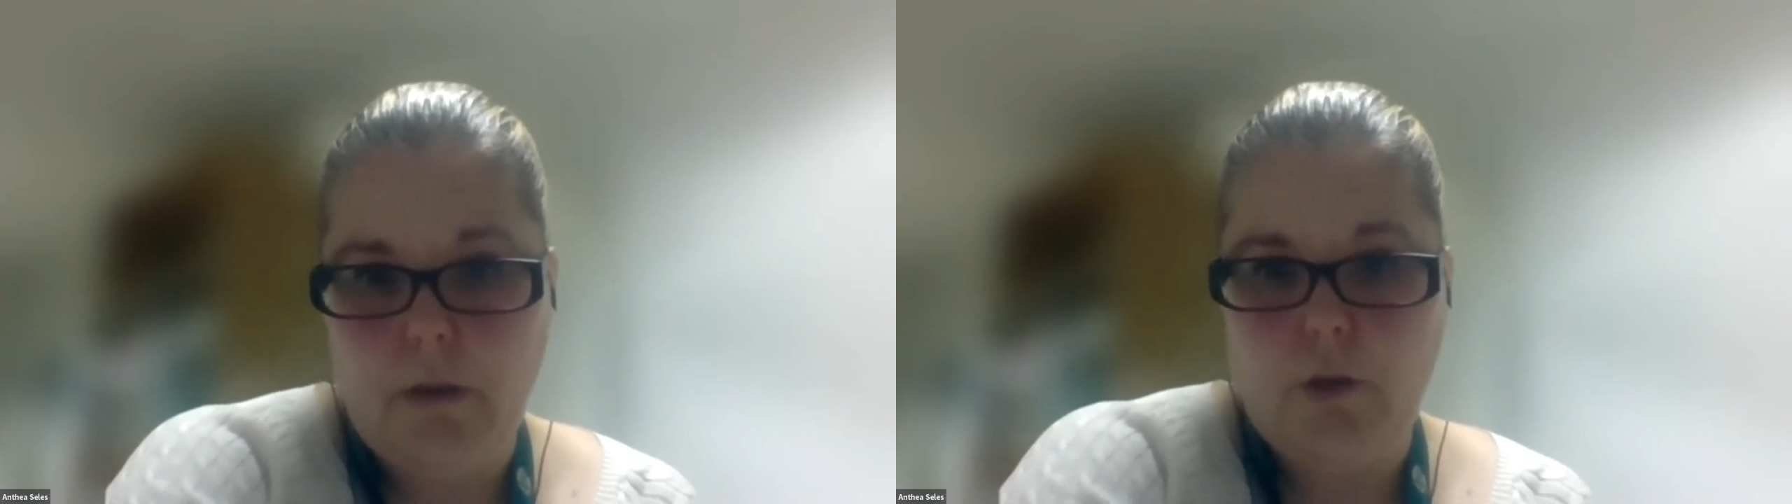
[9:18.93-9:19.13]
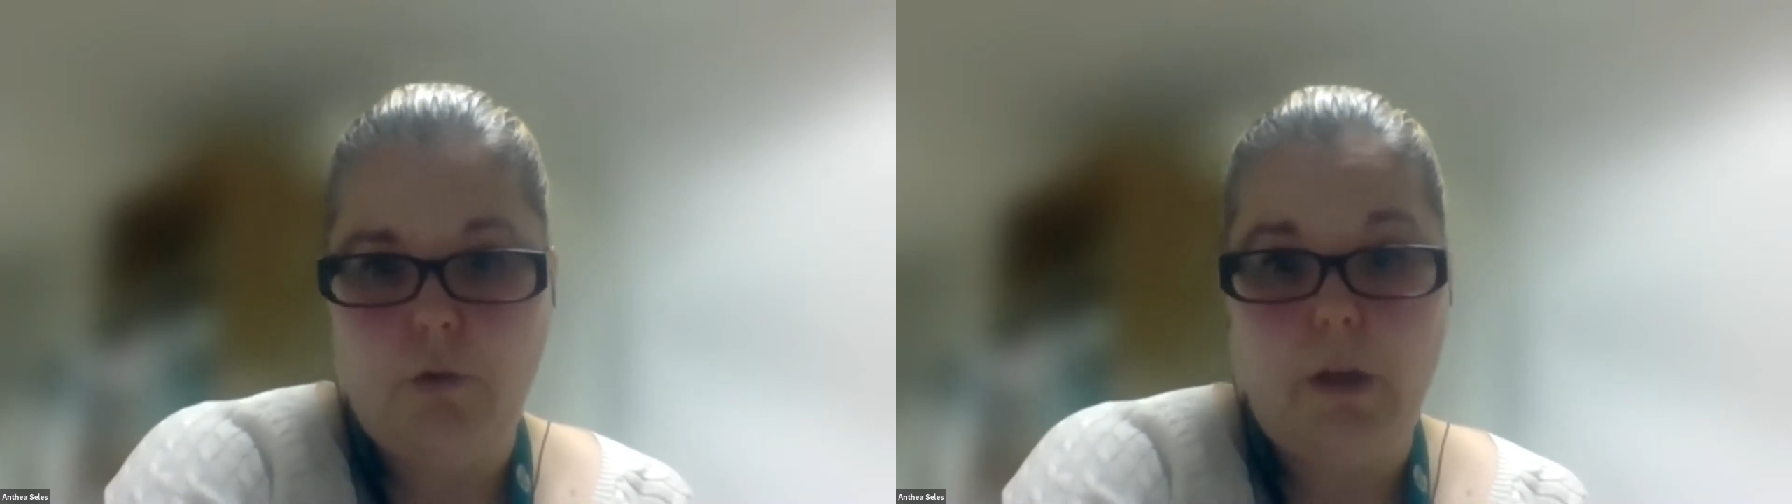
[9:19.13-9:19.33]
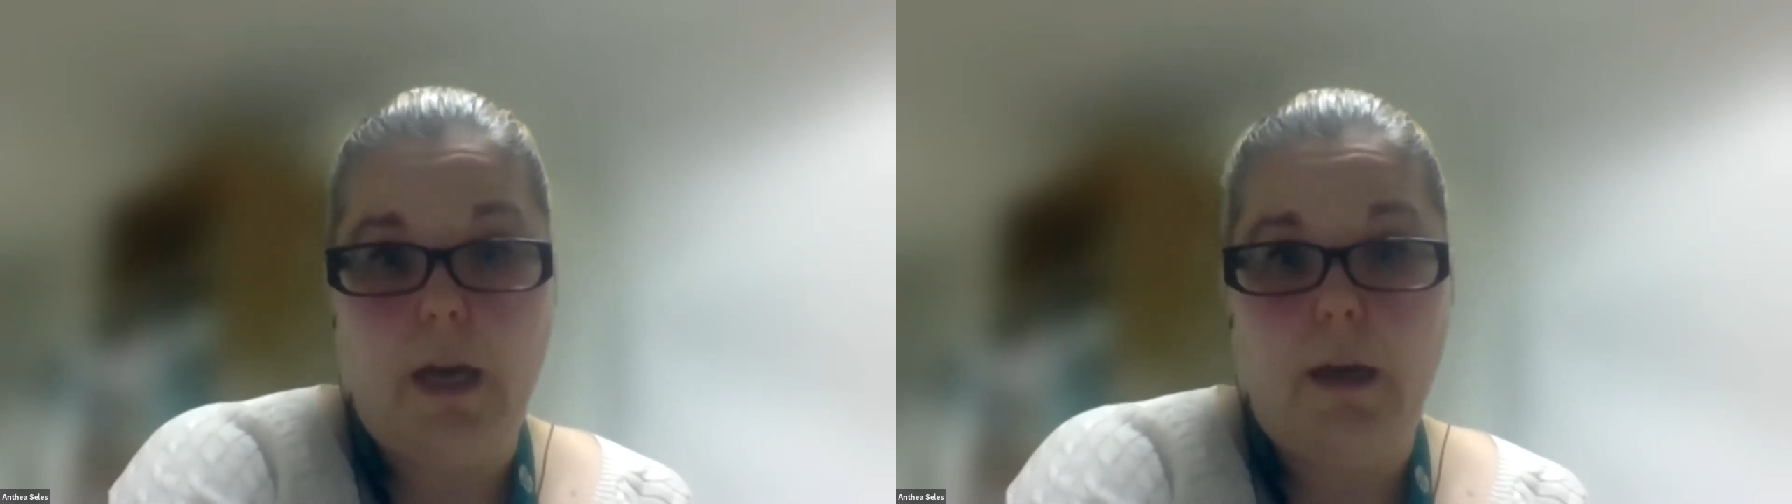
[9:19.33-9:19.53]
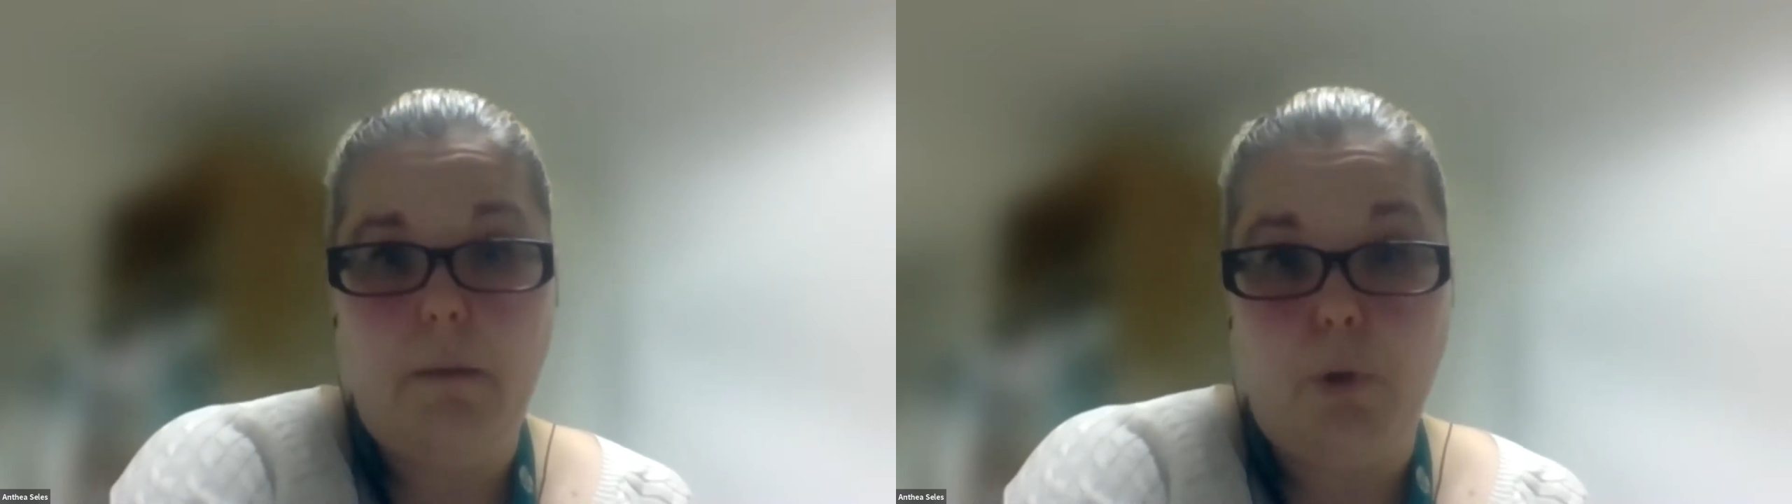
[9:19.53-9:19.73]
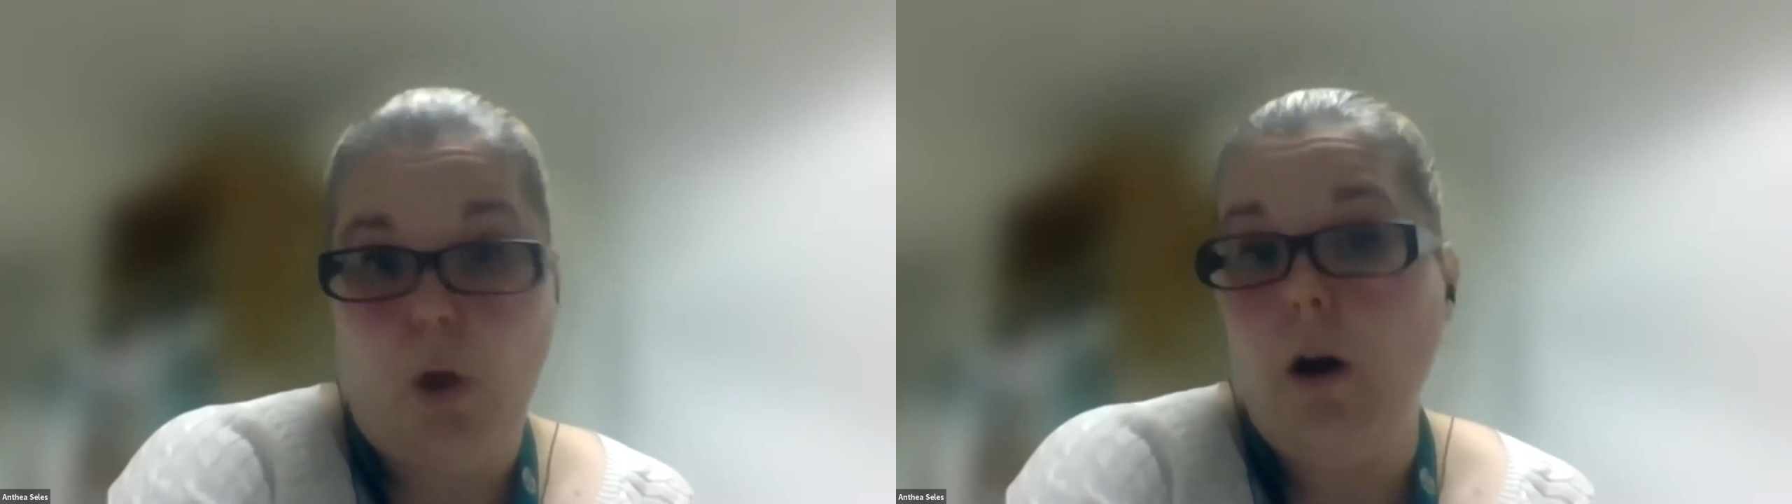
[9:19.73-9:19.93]

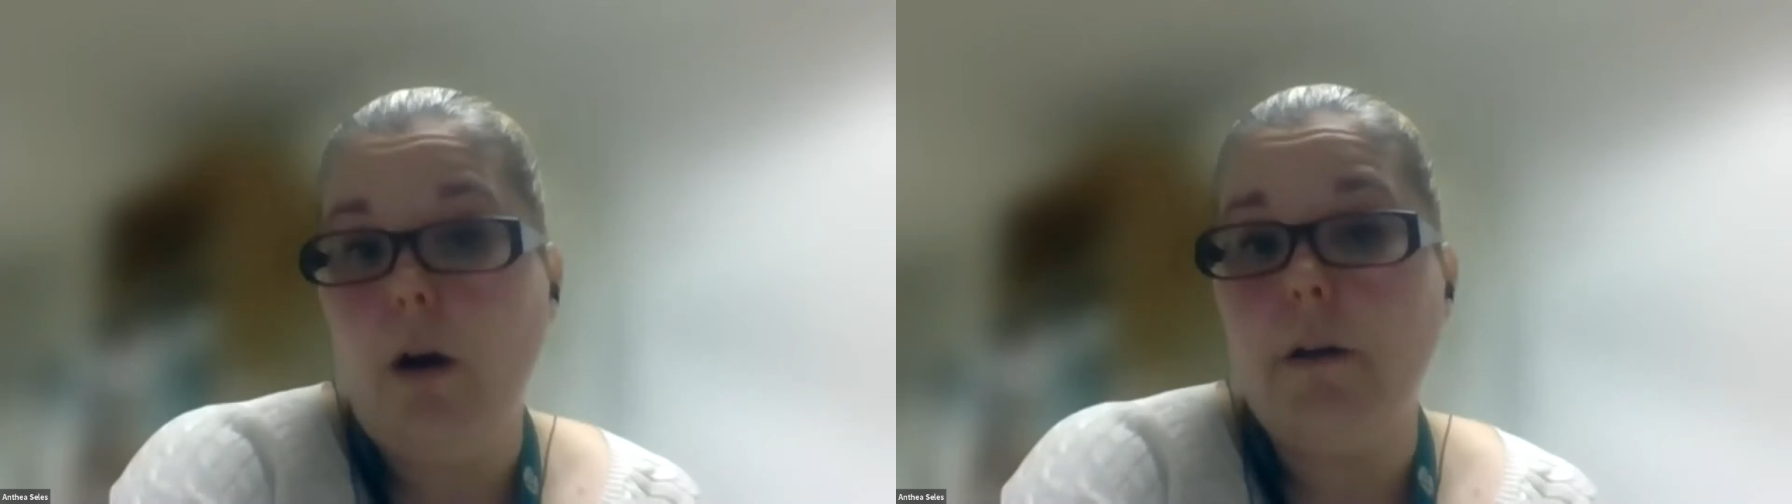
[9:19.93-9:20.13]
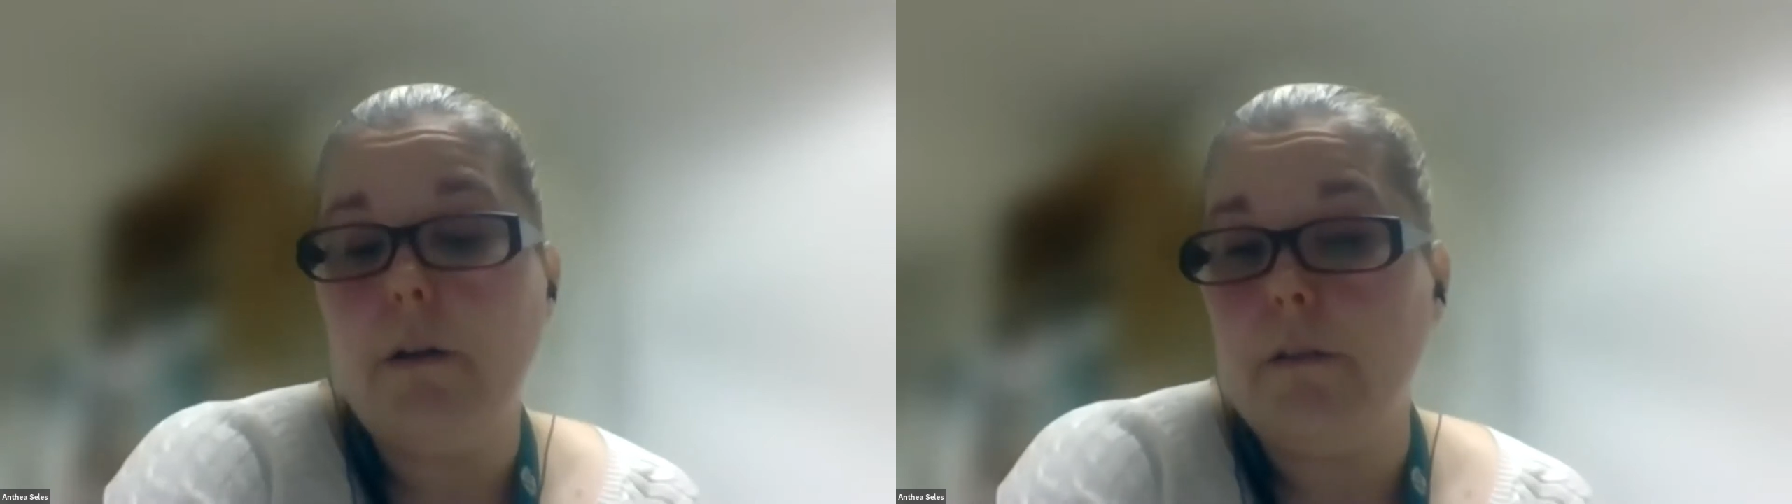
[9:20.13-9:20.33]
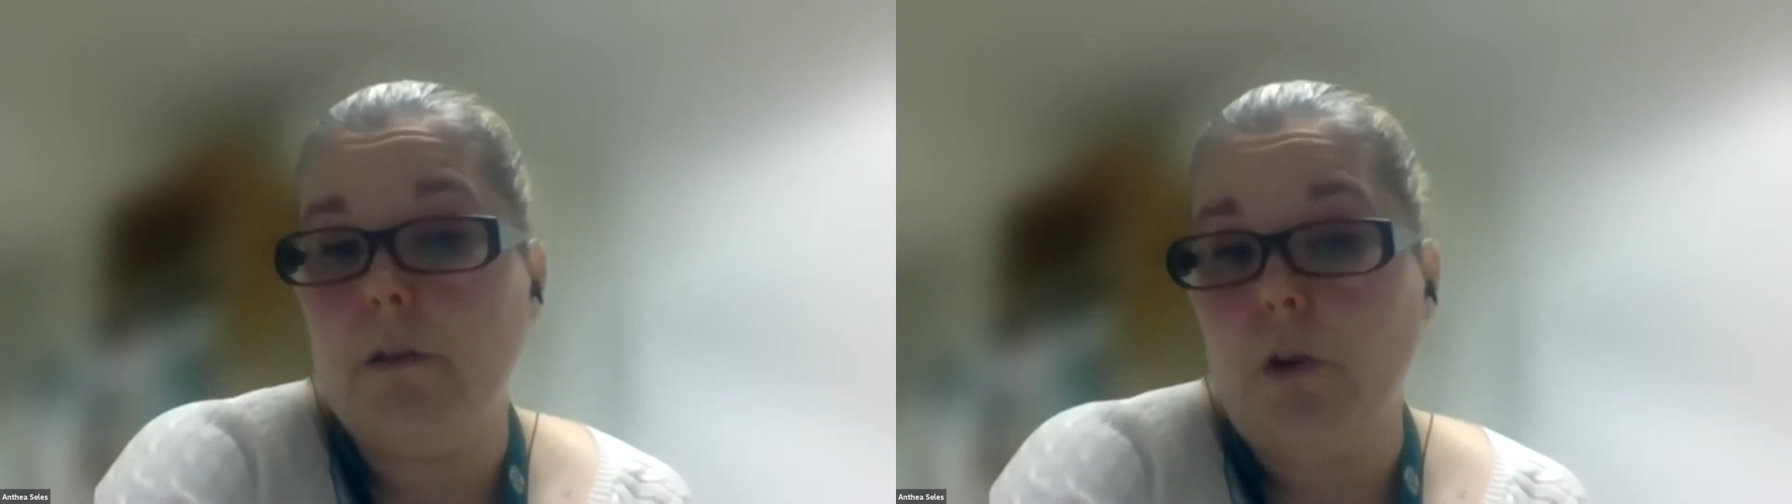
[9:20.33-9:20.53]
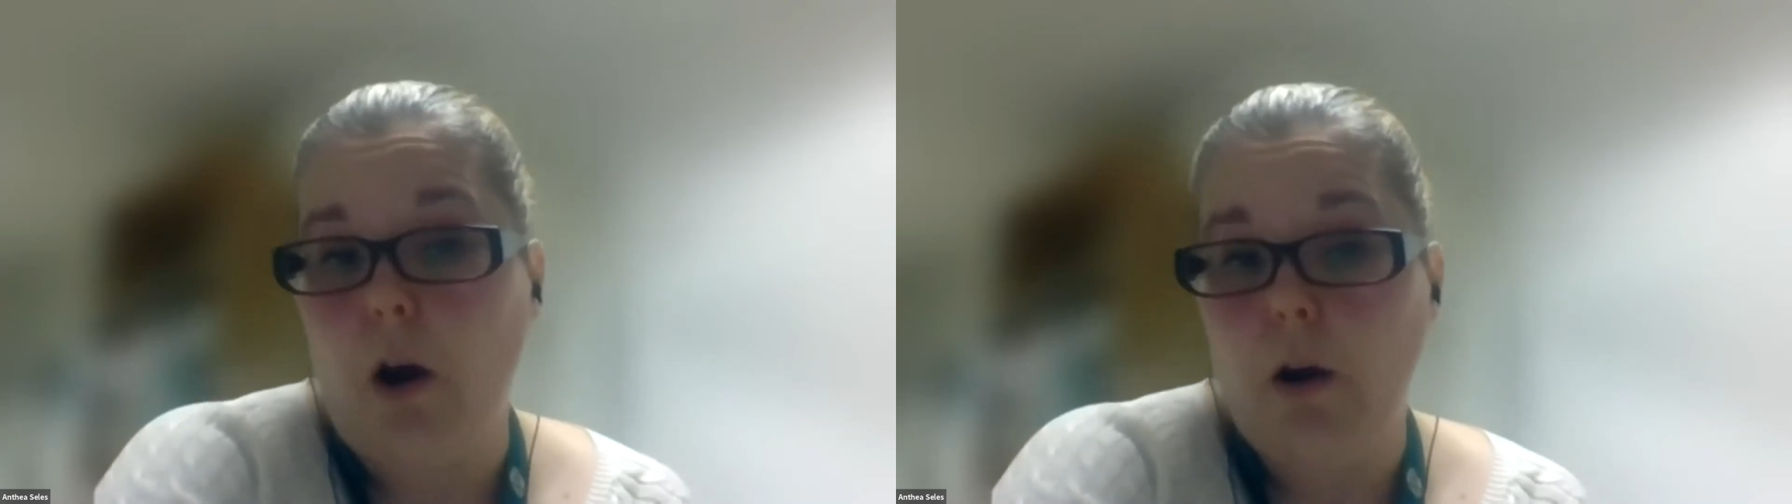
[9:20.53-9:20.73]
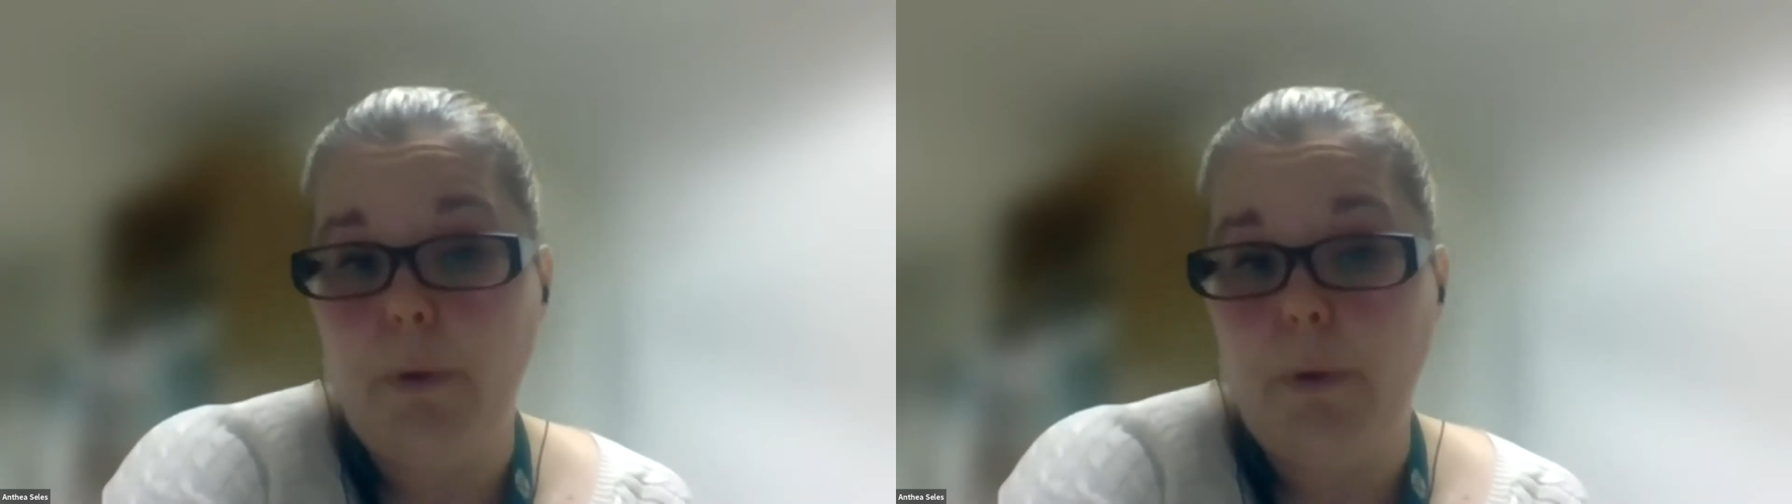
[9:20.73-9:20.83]
UK blog because they talk a